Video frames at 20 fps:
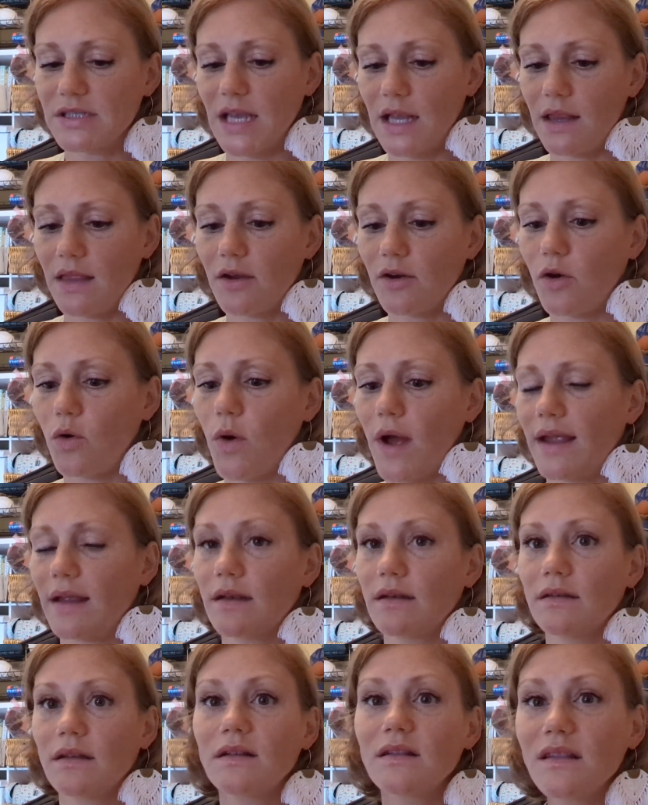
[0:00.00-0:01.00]
And they're
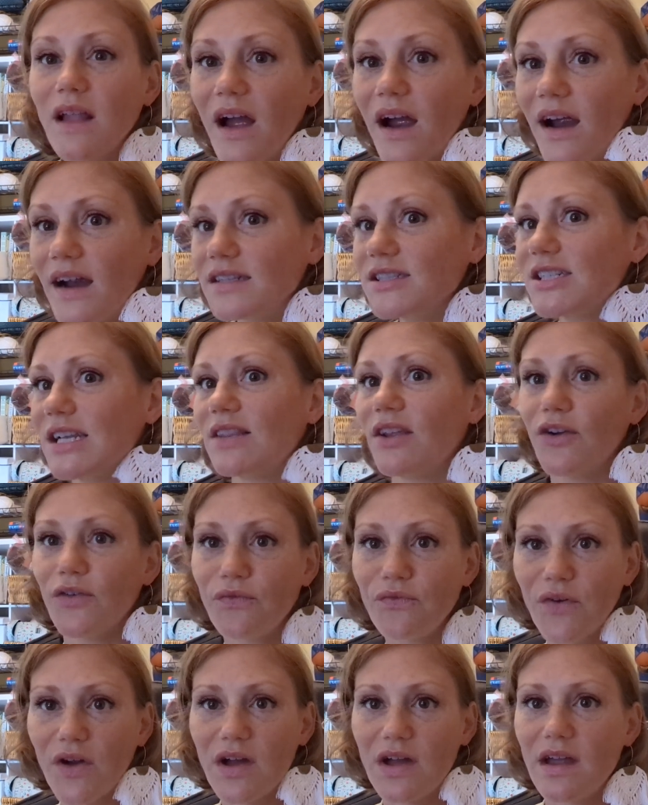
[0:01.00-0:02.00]
quite large, and they're
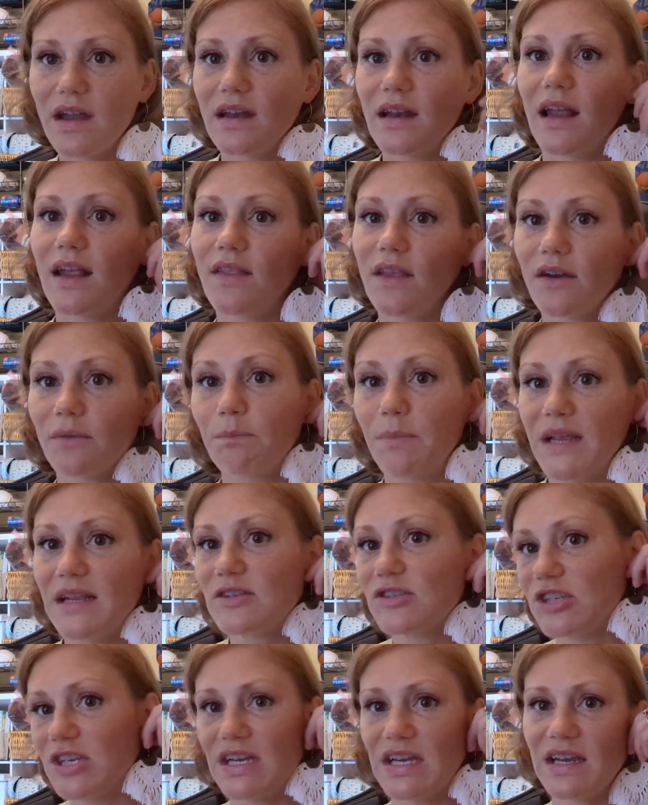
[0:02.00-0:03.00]
fun, and they're
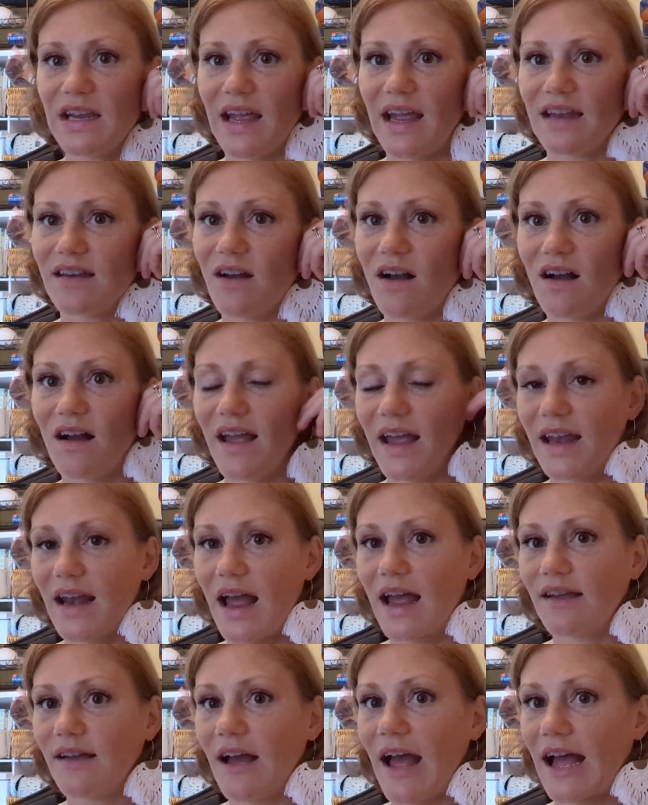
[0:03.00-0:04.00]
beachy, and
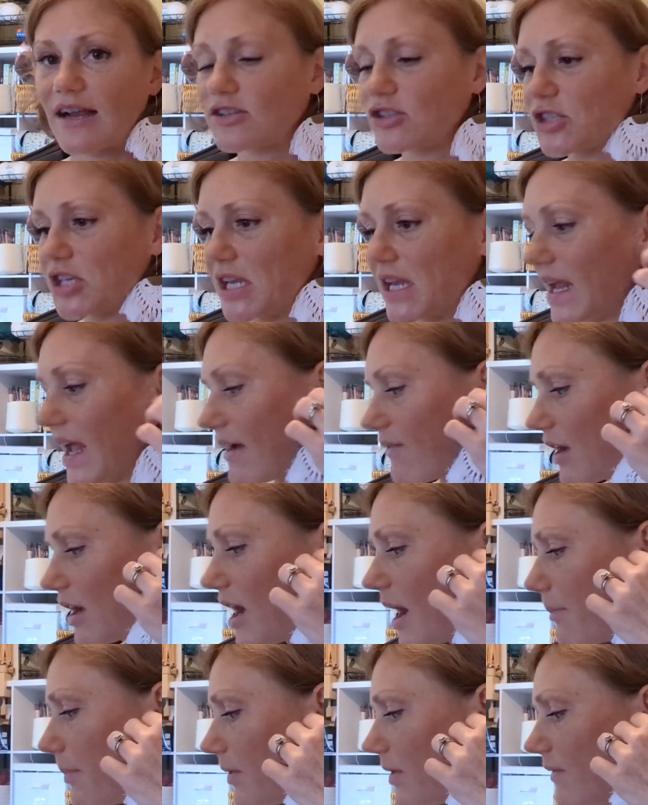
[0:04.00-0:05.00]
I actually have a
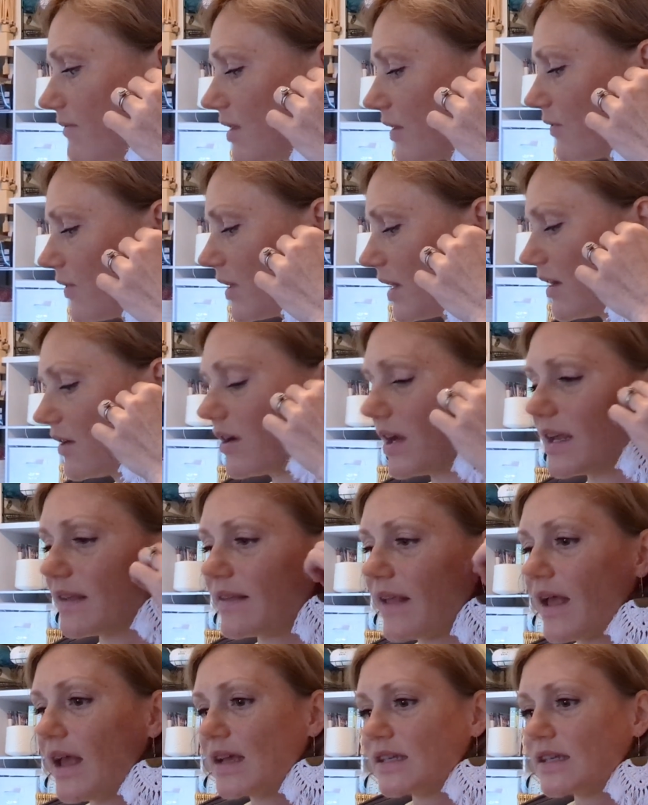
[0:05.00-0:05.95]
couple of different earrings.